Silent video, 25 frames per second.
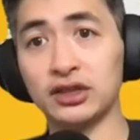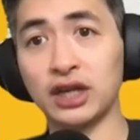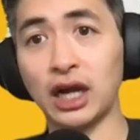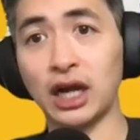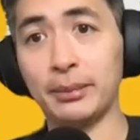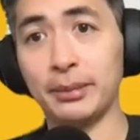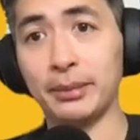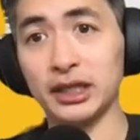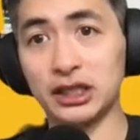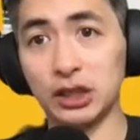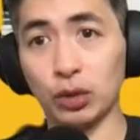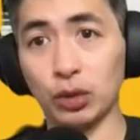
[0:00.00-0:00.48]

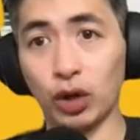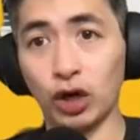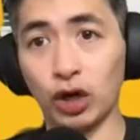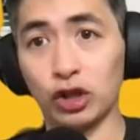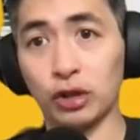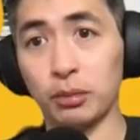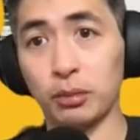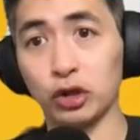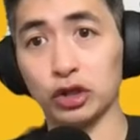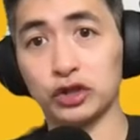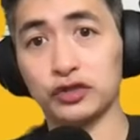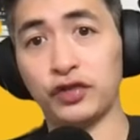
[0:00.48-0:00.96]
time is and what are
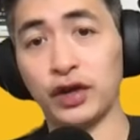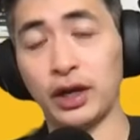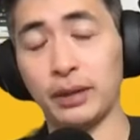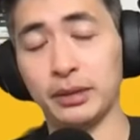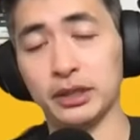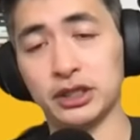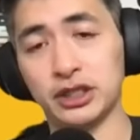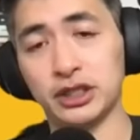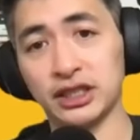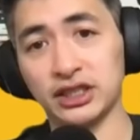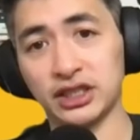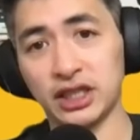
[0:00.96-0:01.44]
the most
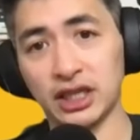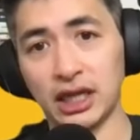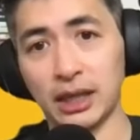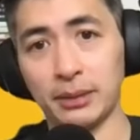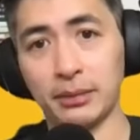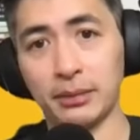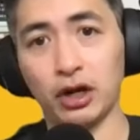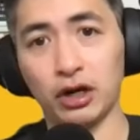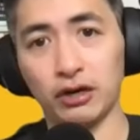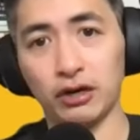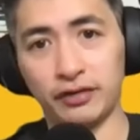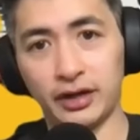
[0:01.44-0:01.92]
famous things that
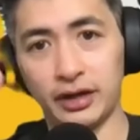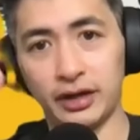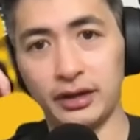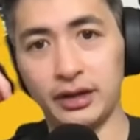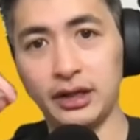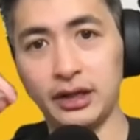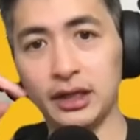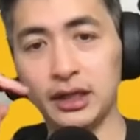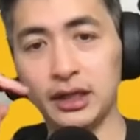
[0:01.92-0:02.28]
came out of it?